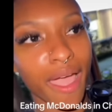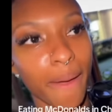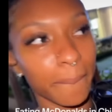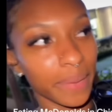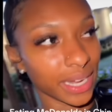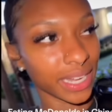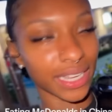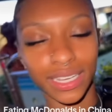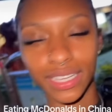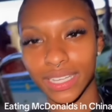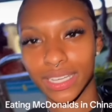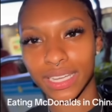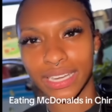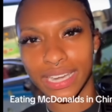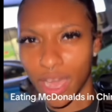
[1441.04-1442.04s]
but
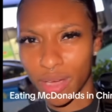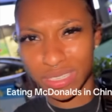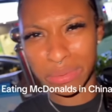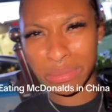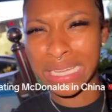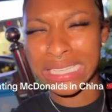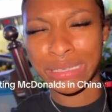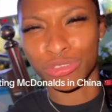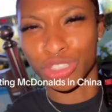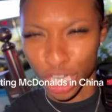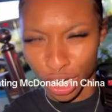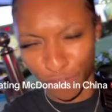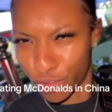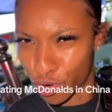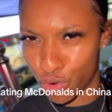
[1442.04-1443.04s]
now it's time to eat some
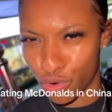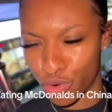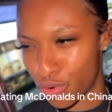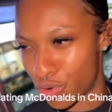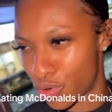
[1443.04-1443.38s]
junk food.